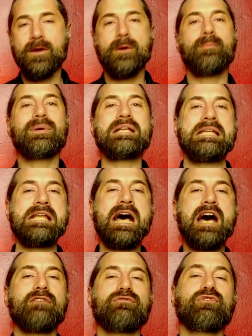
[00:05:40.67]
but
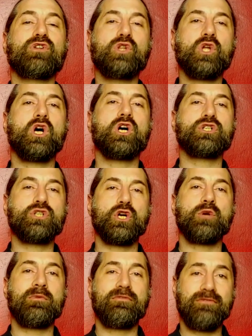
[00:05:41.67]
not for
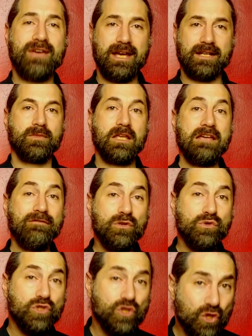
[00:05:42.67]
long-term effect. If you
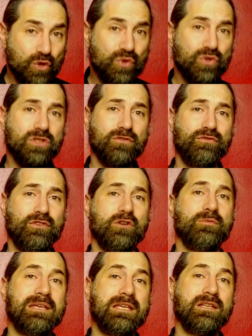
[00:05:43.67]
choose to
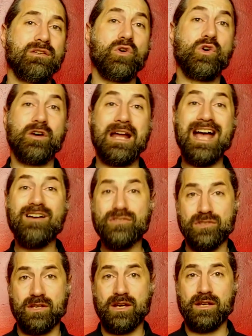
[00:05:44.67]
film in or
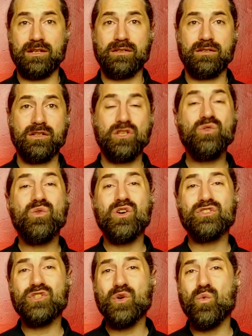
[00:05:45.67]
outside, you
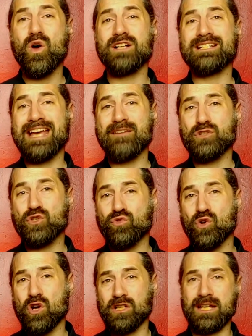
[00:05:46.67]
also want to have
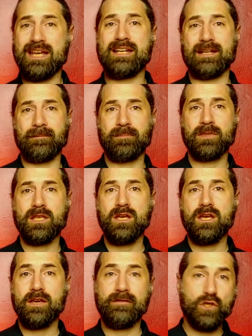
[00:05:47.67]
strong lighting.
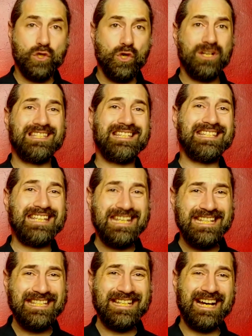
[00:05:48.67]
If your choice is
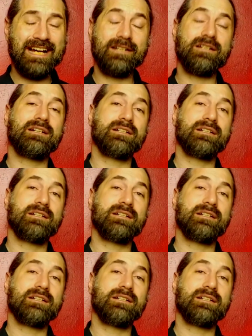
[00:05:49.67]
inside,